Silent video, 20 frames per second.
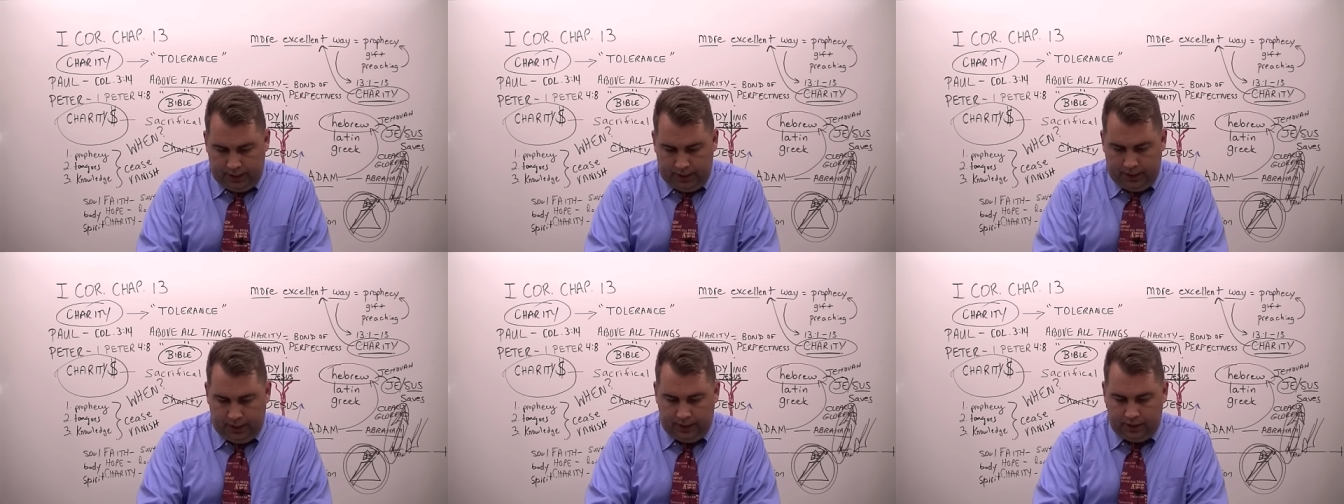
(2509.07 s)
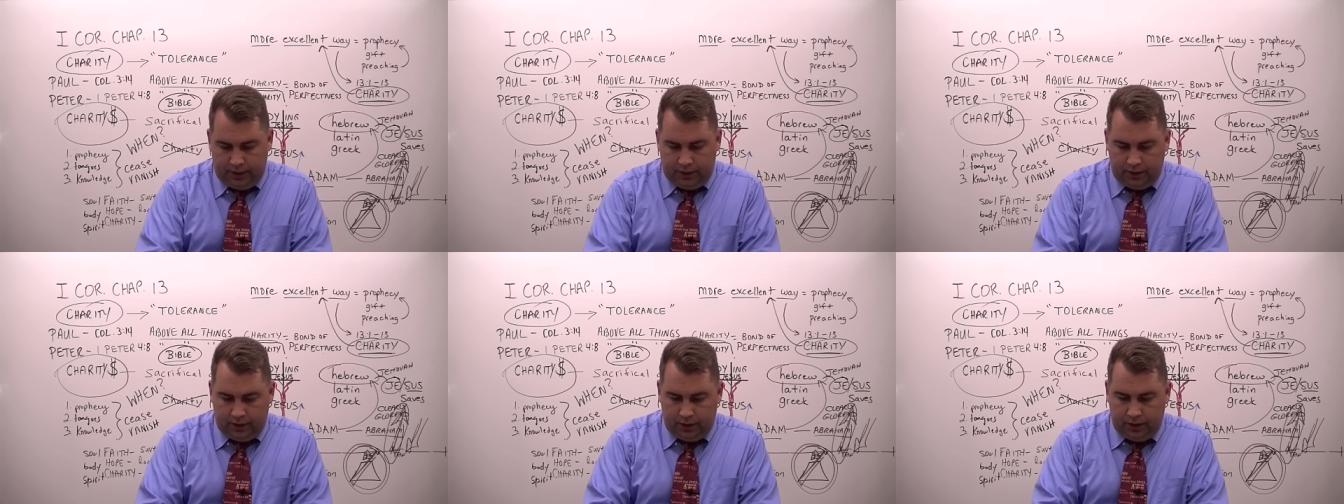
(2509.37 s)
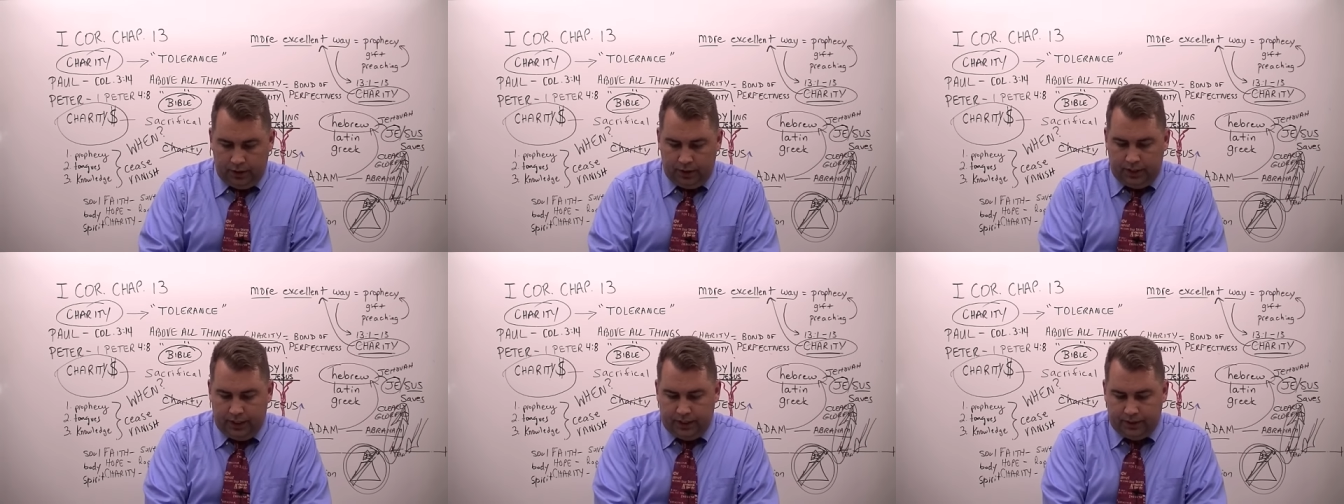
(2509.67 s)

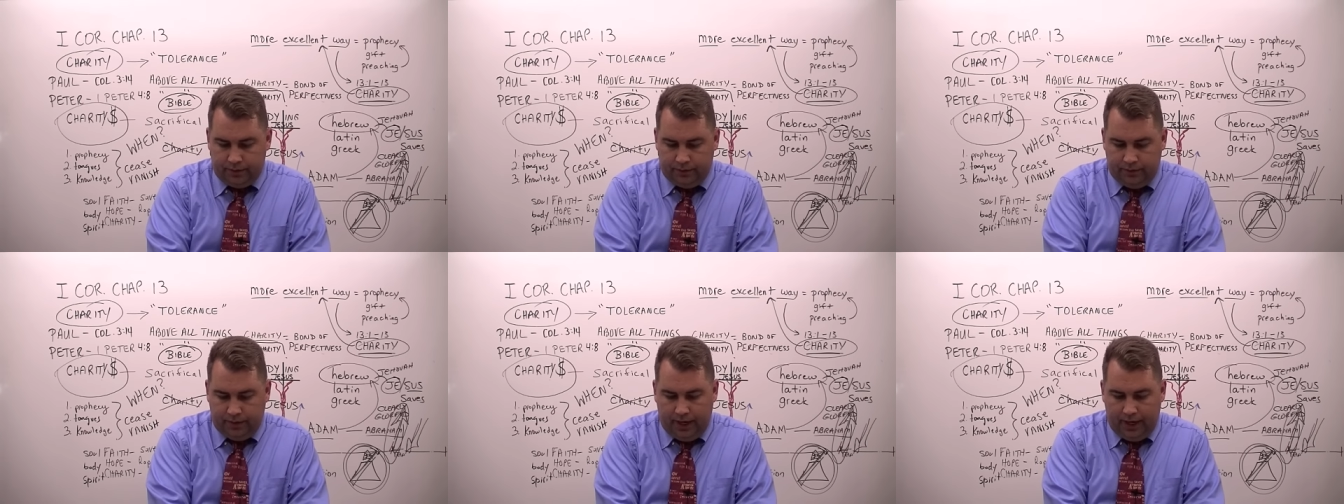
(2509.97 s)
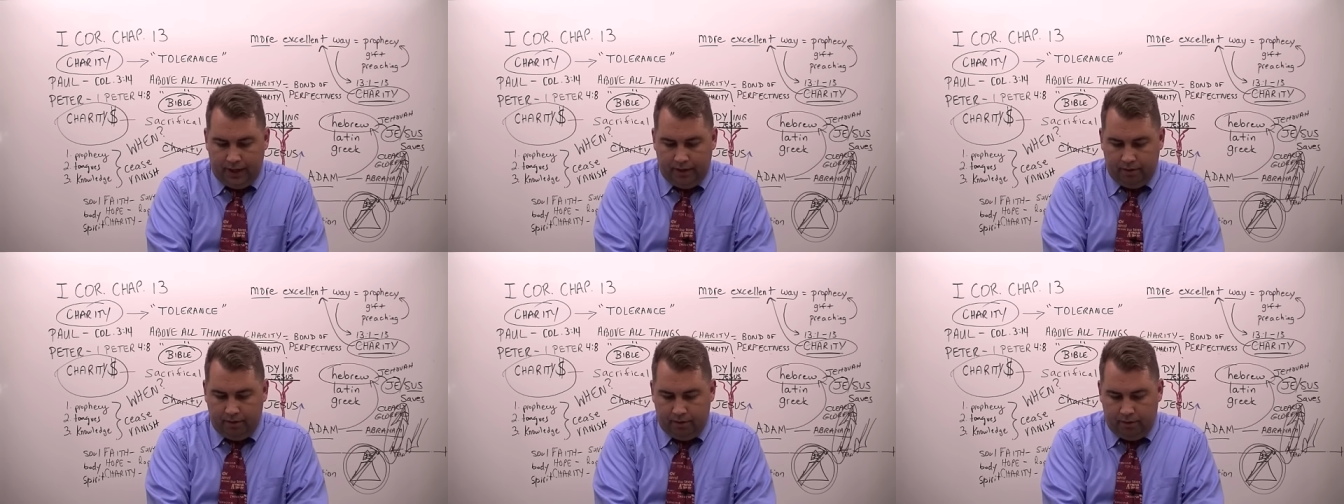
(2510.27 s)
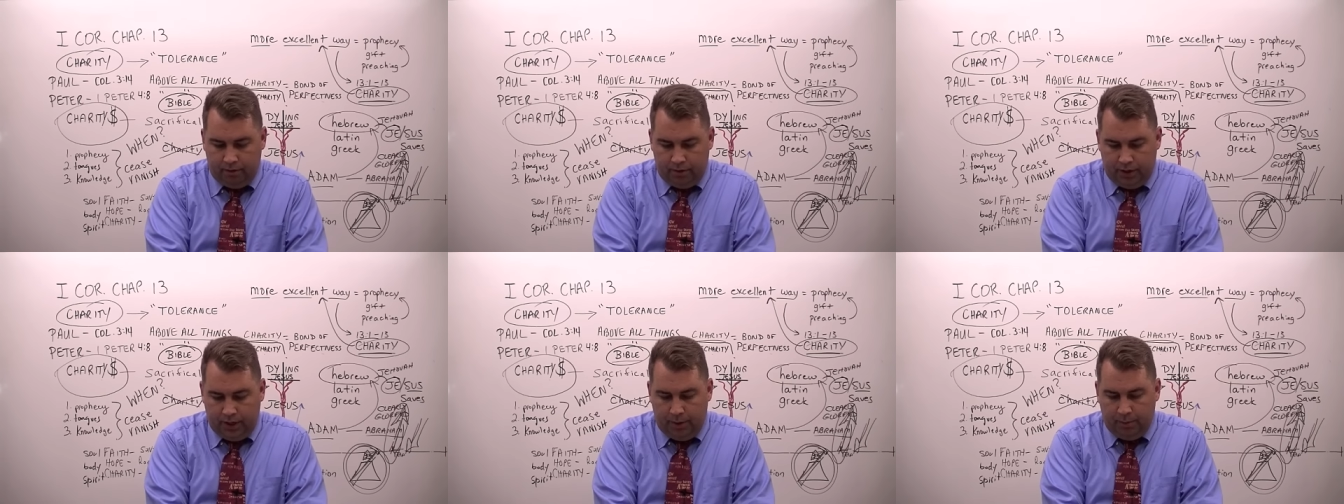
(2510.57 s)
and goodness,
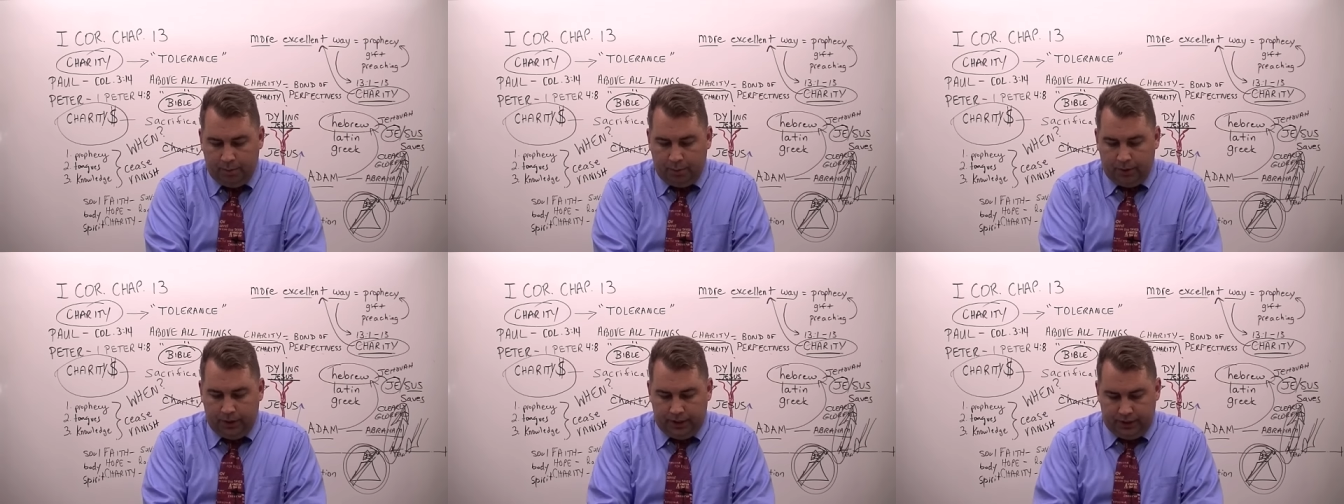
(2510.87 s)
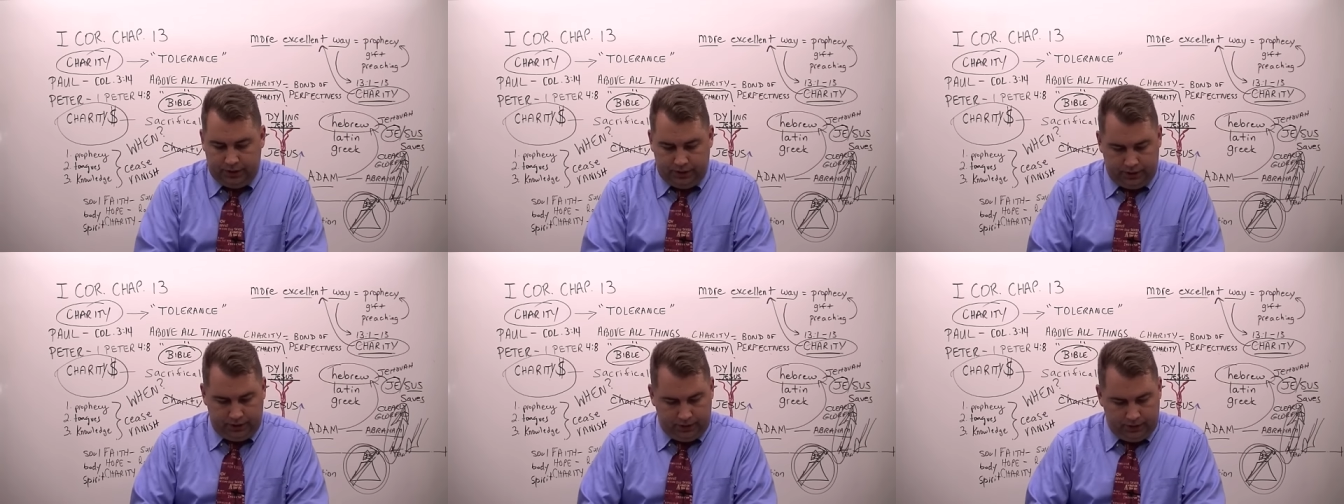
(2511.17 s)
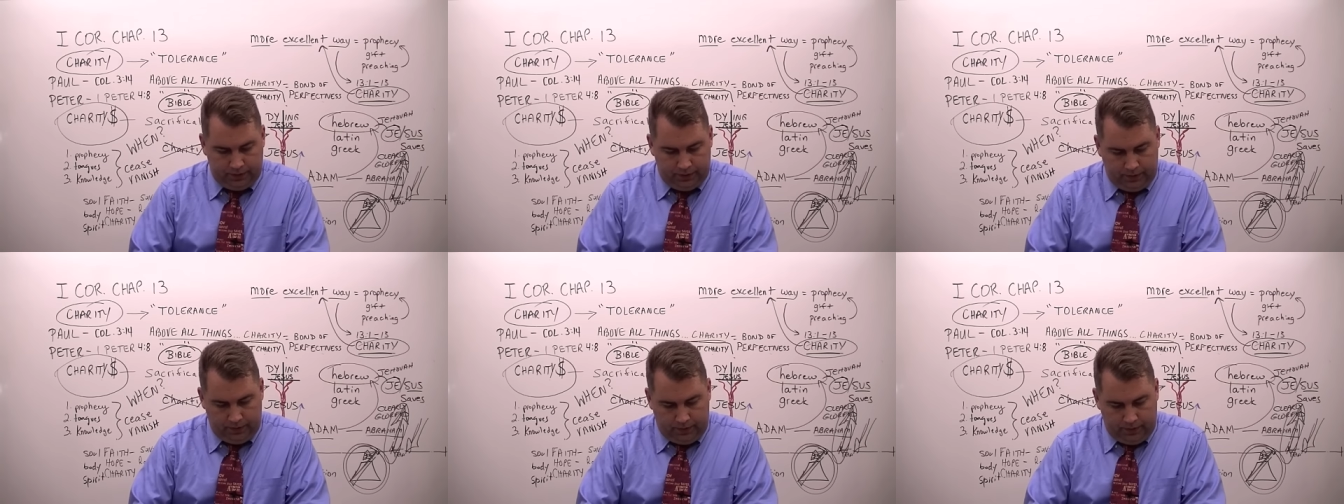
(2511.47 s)
faith, temperance.